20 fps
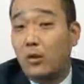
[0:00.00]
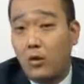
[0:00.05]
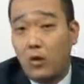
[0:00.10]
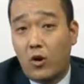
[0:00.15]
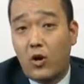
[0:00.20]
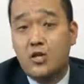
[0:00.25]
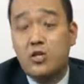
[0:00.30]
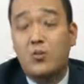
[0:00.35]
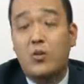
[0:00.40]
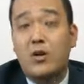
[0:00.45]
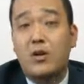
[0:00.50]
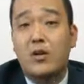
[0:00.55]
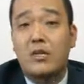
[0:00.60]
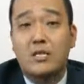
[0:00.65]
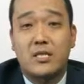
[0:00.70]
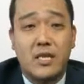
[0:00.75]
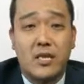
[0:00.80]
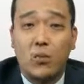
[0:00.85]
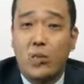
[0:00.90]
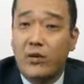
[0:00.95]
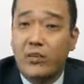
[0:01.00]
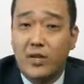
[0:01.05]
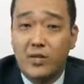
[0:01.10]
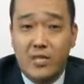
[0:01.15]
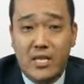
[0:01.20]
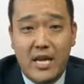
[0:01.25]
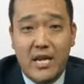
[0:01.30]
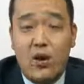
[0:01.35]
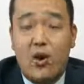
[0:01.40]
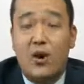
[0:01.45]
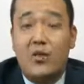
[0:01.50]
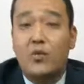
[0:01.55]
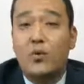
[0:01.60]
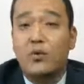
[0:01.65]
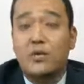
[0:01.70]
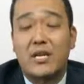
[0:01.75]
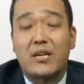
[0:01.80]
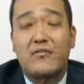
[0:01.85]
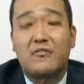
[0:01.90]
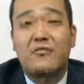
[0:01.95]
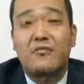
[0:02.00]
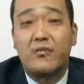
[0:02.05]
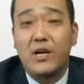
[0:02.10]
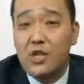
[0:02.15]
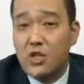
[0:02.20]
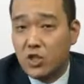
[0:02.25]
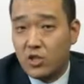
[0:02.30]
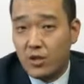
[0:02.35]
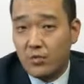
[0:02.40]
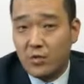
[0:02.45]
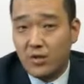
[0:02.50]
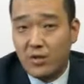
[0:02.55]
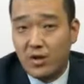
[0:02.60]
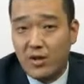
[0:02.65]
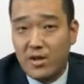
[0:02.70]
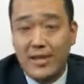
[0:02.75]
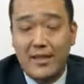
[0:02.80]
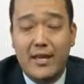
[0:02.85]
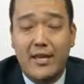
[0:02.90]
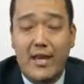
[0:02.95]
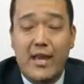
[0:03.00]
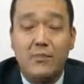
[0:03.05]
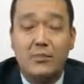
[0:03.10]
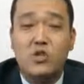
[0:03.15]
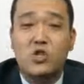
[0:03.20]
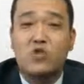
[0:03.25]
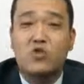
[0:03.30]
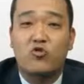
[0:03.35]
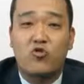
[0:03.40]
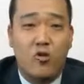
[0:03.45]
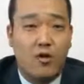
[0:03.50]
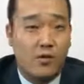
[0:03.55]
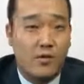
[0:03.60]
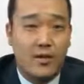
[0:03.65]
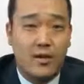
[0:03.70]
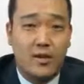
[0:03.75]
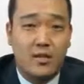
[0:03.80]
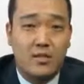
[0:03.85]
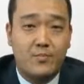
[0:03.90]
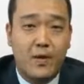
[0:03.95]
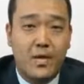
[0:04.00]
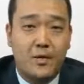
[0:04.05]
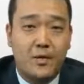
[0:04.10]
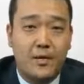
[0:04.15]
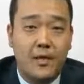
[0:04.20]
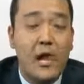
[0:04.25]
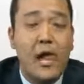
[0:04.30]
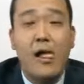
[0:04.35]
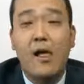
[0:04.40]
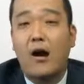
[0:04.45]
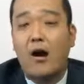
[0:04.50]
largely we're going to see what their take on those inflation numbers are, and they came in stronger than expected.